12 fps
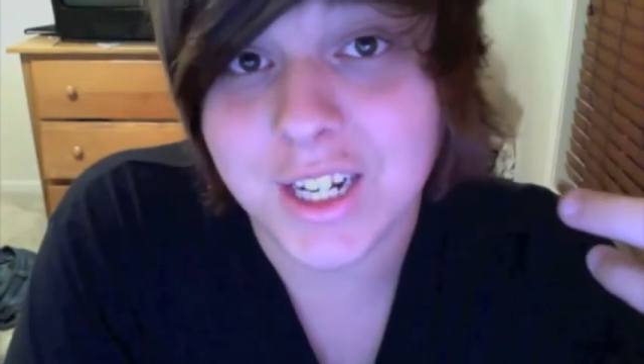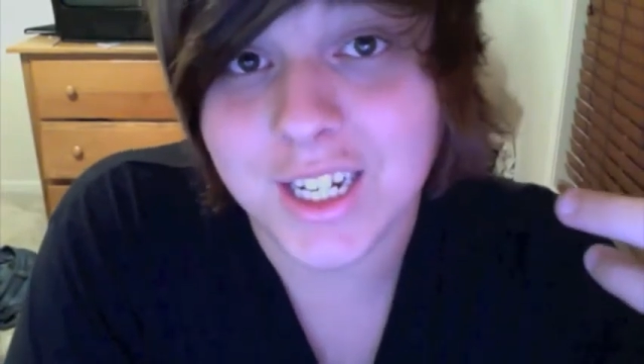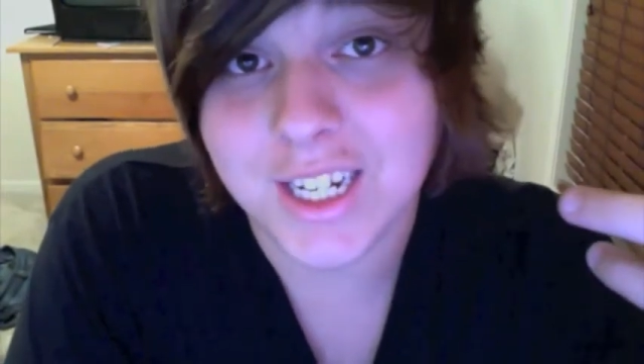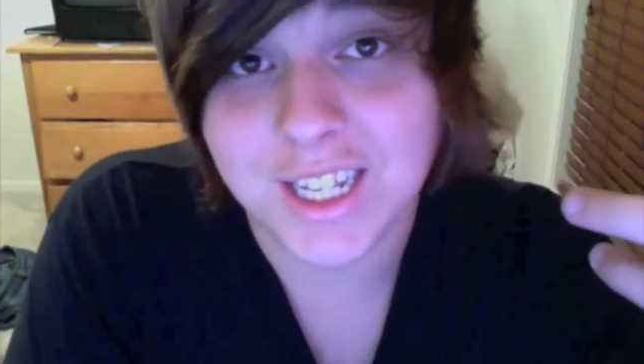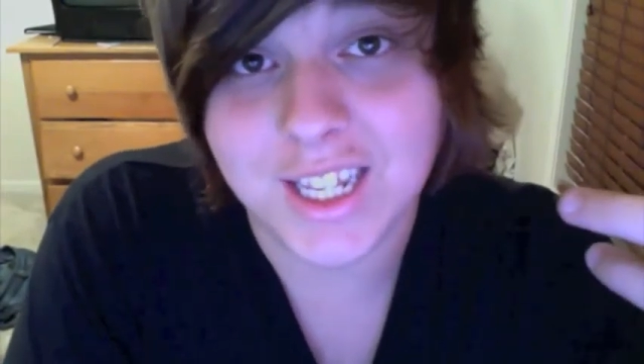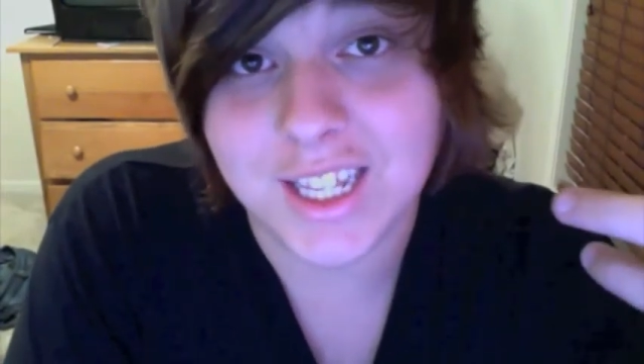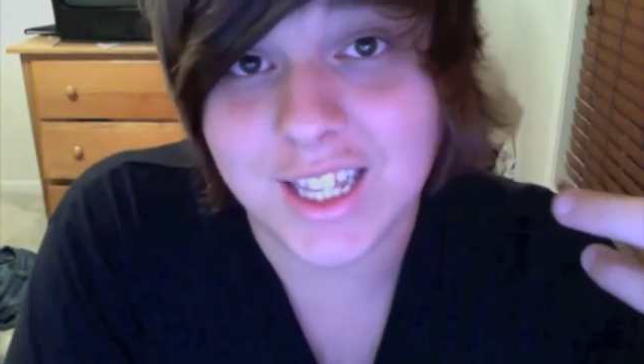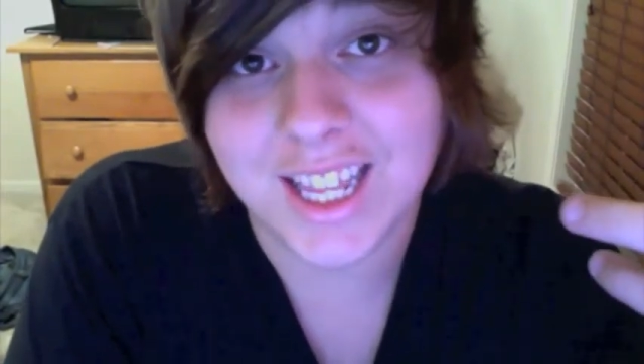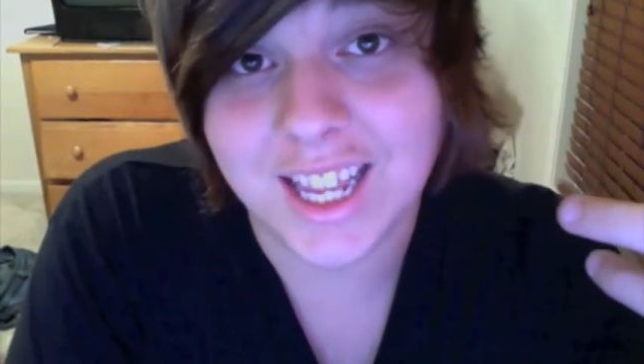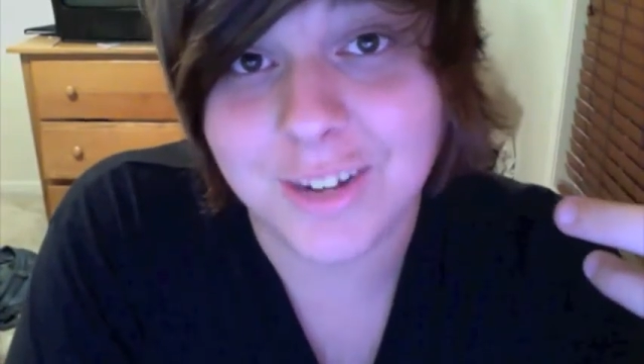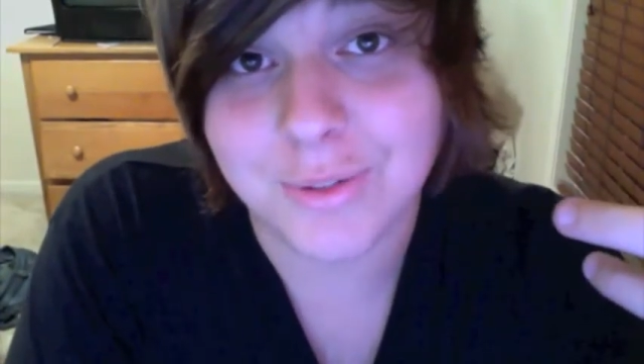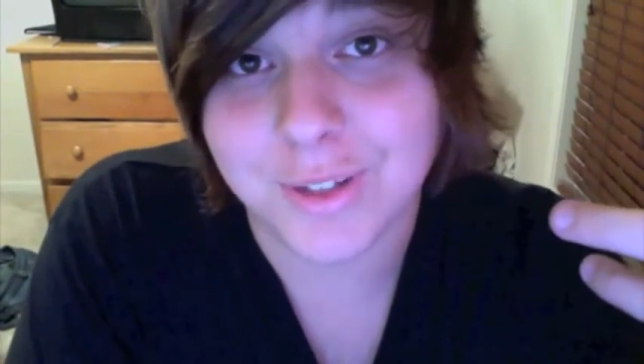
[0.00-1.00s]
getting hit in the
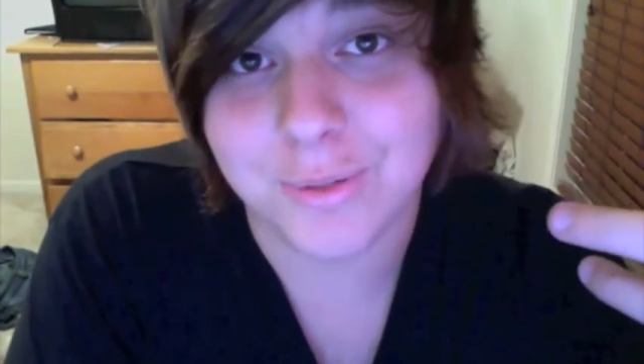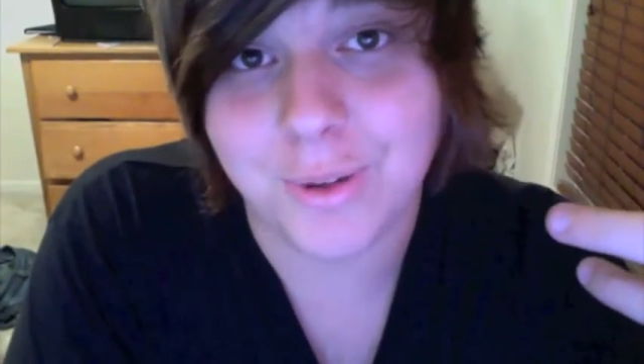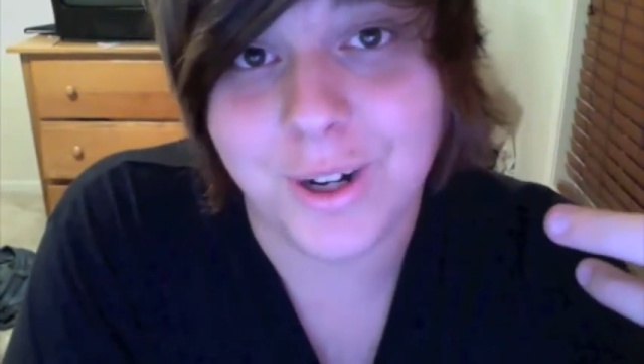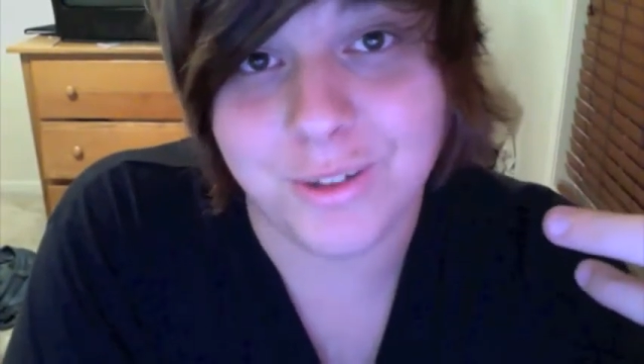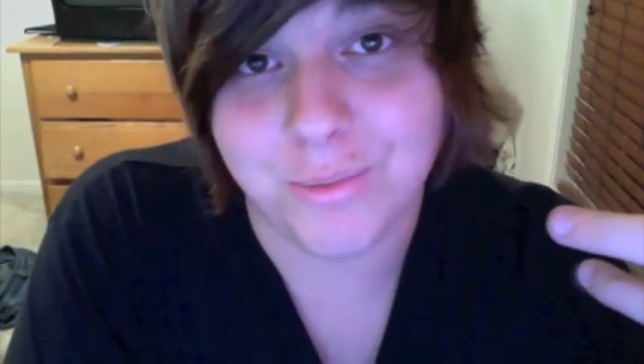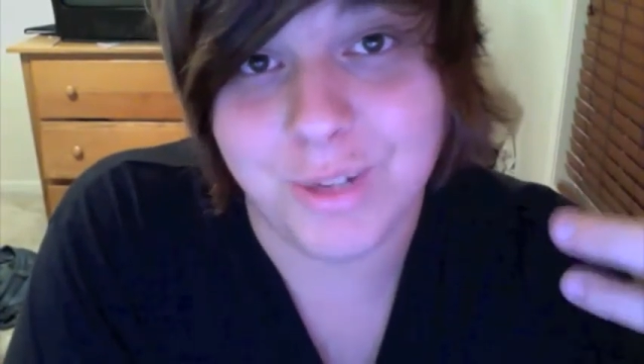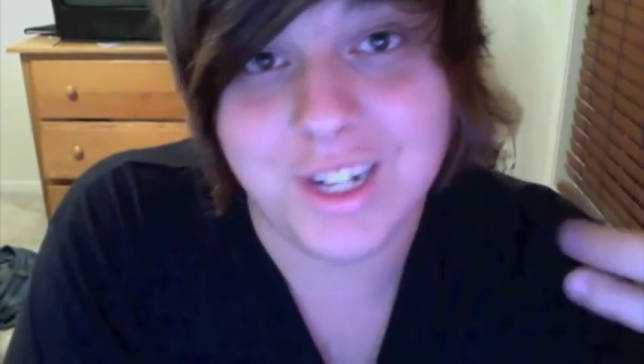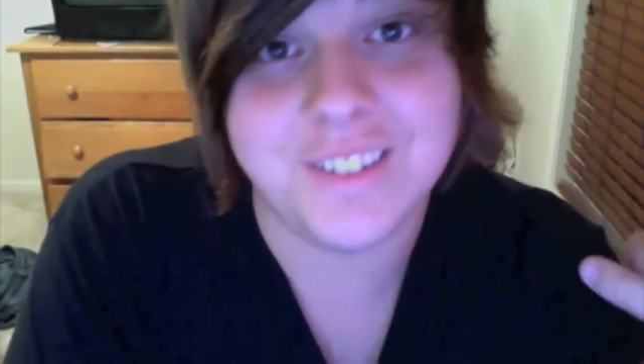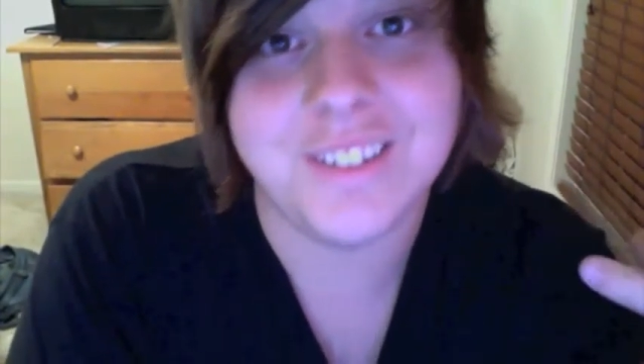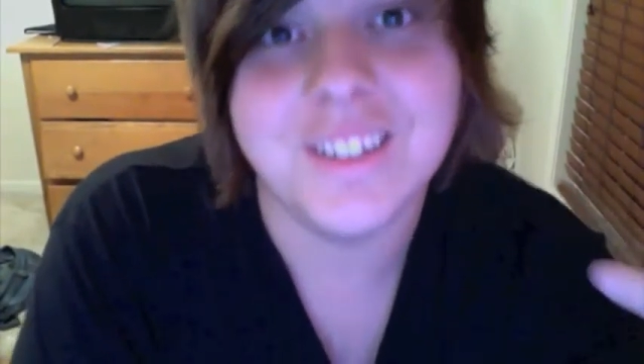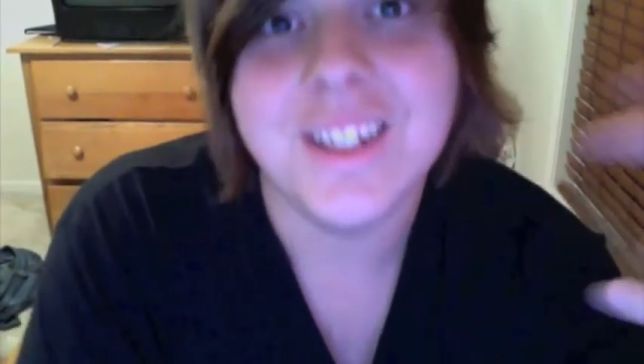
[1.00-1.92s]
head with a water bottle.